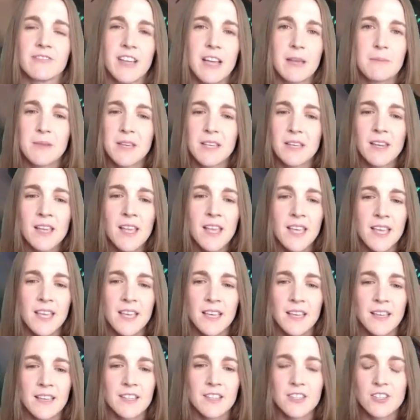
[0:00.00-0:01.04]
I mean,
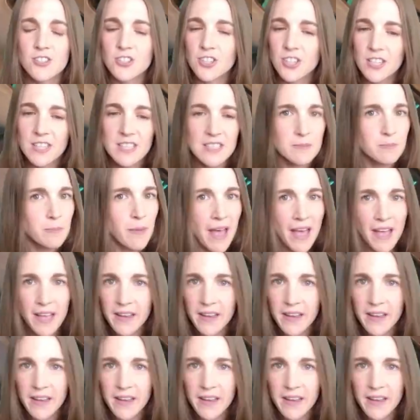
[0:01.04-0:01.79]
sure, it's bad